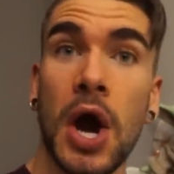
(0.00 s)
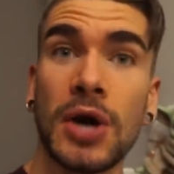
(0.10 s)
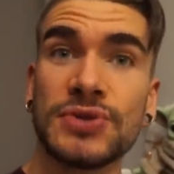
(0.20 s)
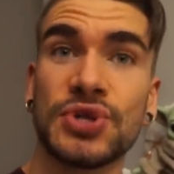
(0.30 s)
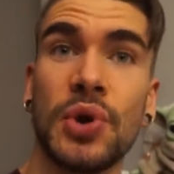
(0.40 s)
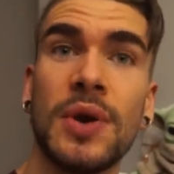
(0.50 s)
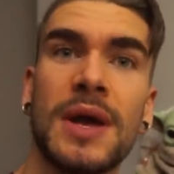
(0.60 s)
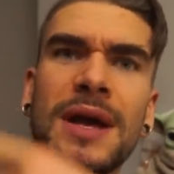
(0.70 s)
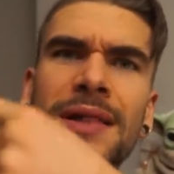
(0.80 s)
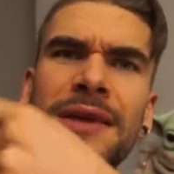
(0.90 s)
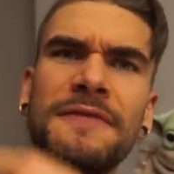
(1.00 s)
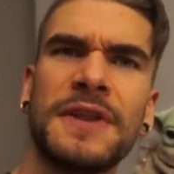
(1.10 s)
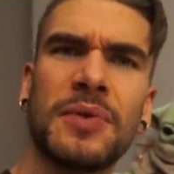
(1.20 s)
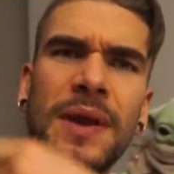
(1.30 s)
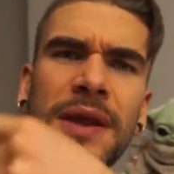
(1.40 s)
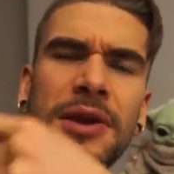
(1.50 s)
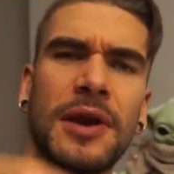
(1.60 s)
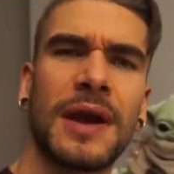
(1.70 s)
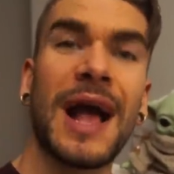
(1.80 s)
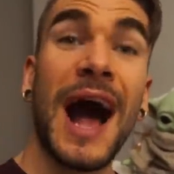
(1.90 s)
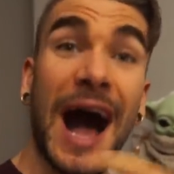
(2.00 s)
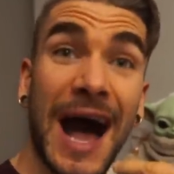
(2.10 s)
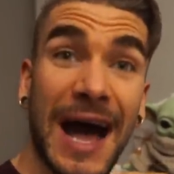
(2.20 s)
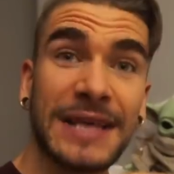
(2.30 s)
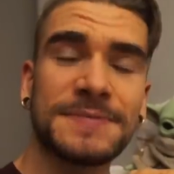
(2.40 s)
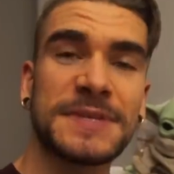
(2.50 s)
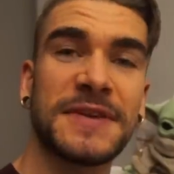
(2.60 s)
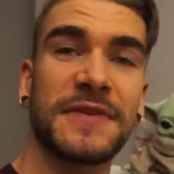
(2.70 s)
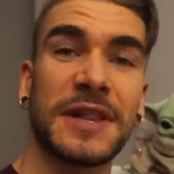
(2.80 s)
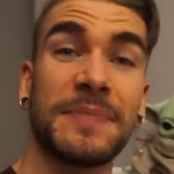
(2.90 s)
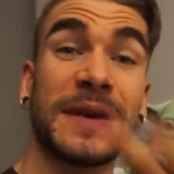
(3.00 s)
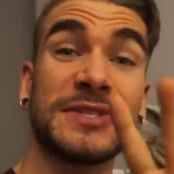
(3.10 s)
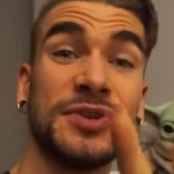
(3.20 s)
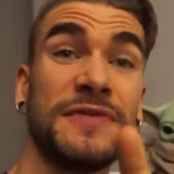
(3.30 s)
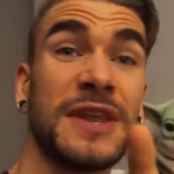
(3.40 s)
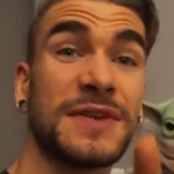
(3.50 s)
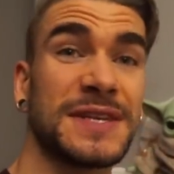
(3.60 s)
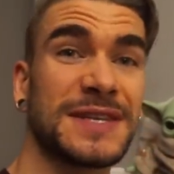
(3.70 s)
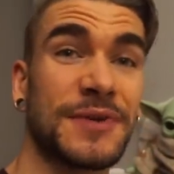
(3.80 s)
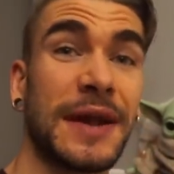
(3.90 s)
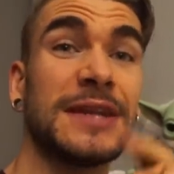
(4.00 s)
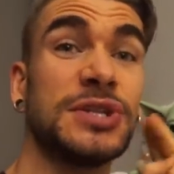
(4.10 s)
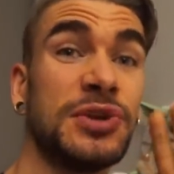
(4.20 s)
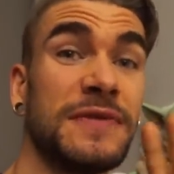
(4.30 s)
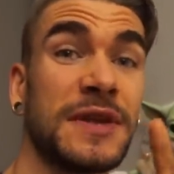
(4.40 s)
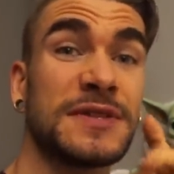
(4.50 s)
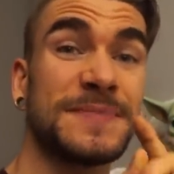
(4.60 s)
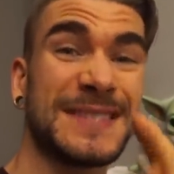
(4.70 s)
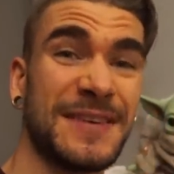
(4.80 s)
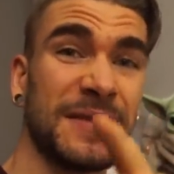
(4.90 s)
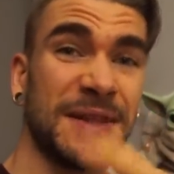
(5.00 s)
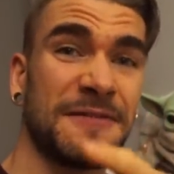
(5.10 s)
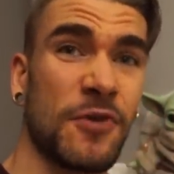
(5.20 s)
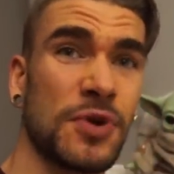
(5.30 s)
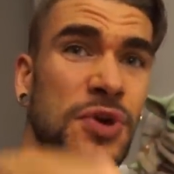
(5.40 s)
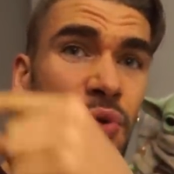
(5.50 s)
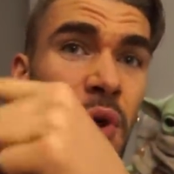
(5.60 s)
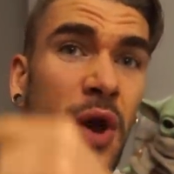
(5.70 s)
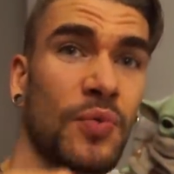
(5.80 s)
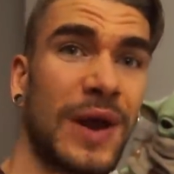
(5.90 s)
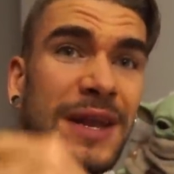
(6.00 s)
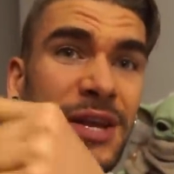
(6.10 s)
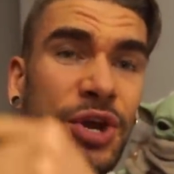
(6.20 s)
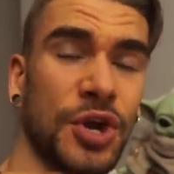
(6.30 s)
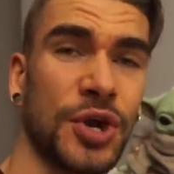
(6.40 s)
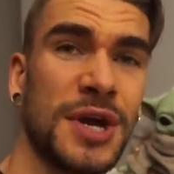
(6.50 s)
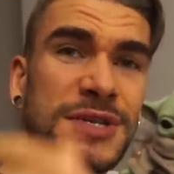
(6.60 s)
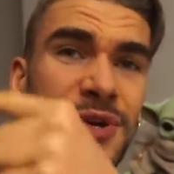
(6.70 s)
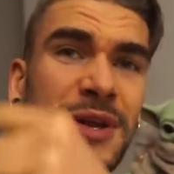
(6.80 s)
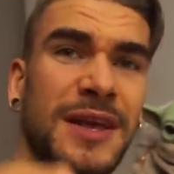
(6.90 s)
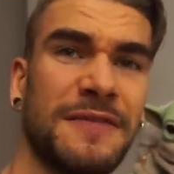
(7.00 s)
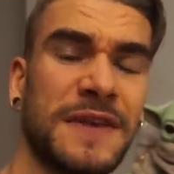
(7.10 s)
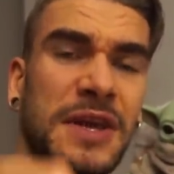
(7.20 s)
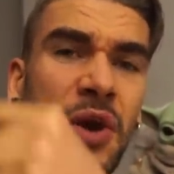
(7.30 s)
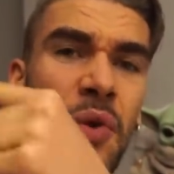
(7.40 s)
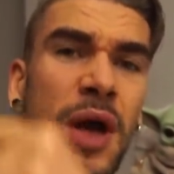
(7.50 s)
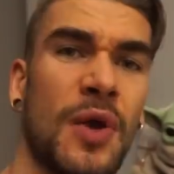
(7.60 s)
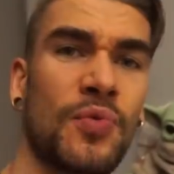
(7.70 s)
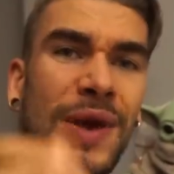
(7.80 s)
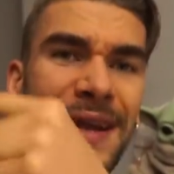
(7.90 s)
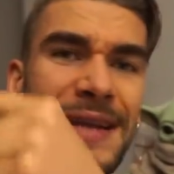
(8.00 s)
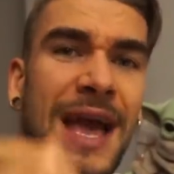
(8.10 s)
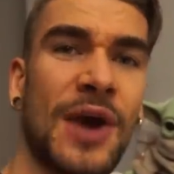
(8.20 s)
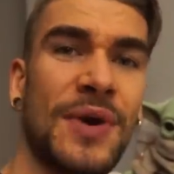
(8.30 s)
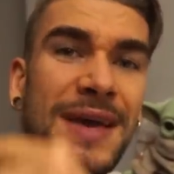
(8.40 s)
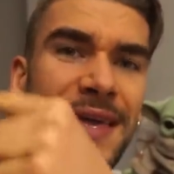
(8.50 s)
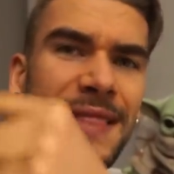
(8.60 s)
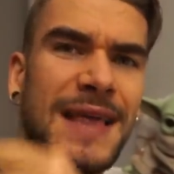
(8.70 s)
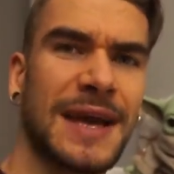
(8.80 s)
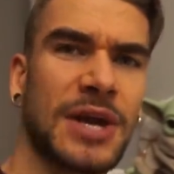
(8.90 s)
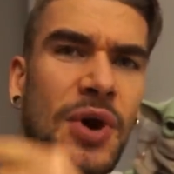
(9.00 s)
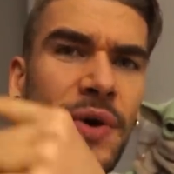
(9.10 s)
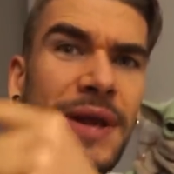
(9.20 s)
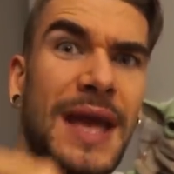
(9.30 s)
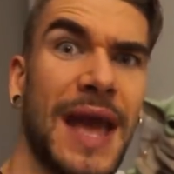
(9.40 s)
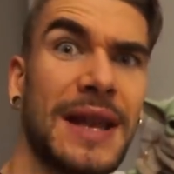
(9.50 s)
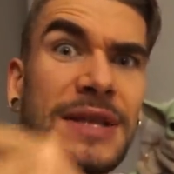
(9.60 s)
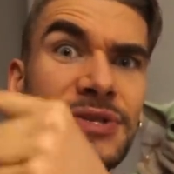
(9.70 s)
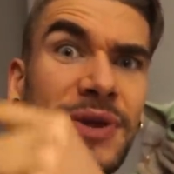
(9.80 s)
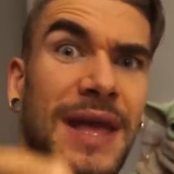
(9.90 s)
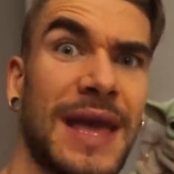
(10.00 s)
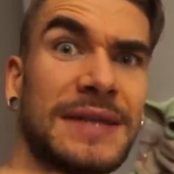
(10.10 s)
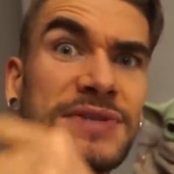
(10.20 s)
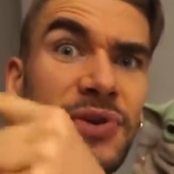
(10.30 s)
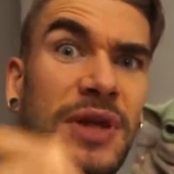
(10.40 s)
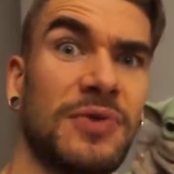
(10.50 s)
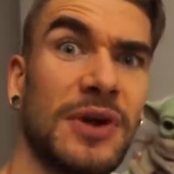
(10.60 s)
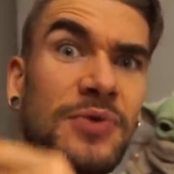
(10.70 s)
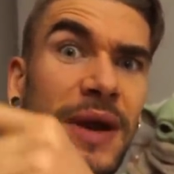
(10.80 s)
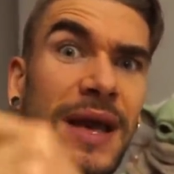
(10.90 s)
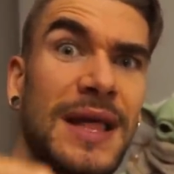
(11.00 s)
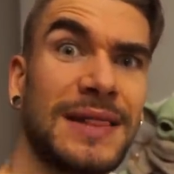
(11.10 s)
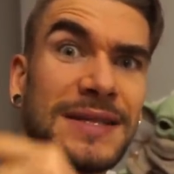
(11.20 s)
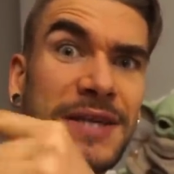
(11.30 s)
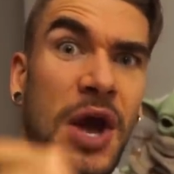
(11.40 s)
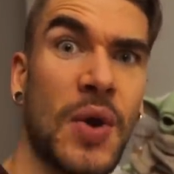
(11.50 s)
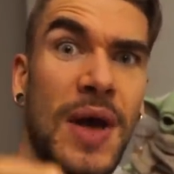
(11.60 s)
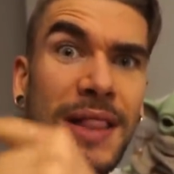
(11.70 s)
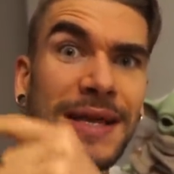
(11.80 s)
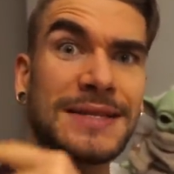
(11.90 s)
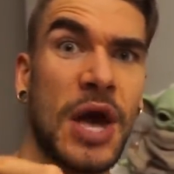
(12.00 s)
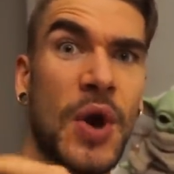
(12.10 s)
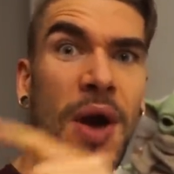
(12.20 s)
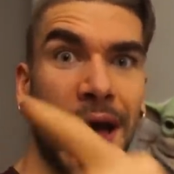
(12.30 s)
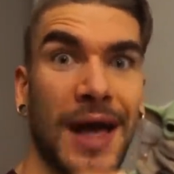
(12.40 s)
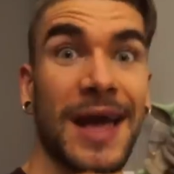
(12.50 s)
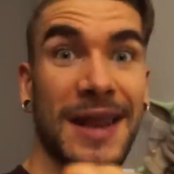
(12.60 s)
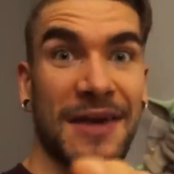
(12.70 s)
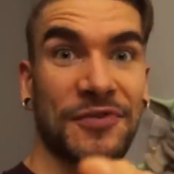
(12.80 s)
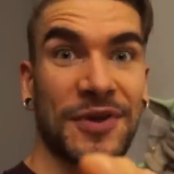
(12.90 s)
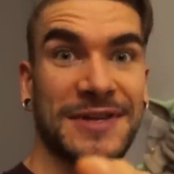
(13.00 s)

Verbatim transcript: Also, click a video right here. I specifically picked two videos, yes that's right, two videos specifically for you right here. So click a video right now, get that going, and it's gonna end. So click one quick, let's go, let's go, and have a great